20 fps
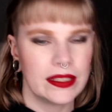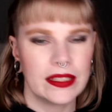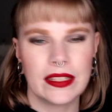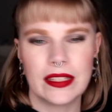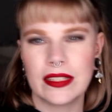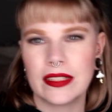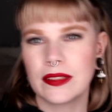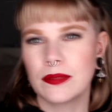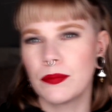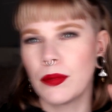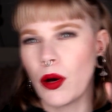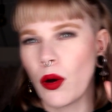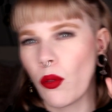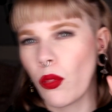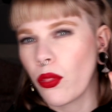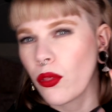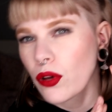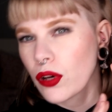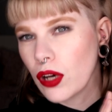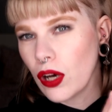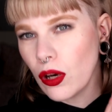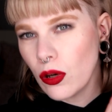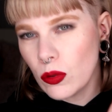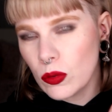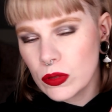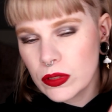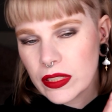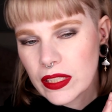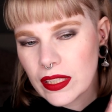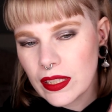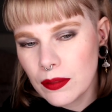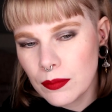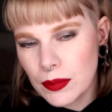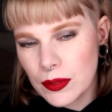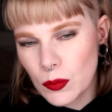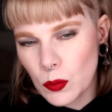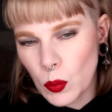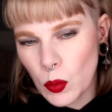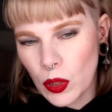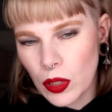It is both cold, a little
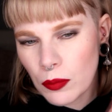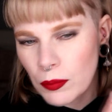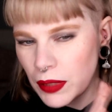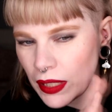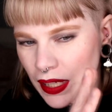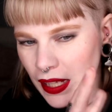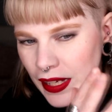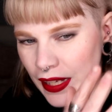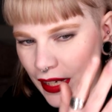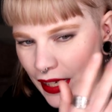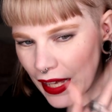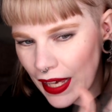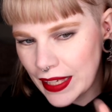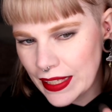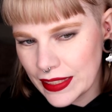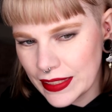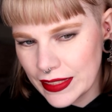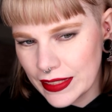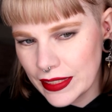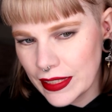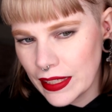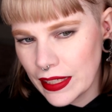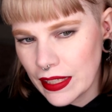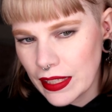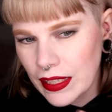bit warm, and I like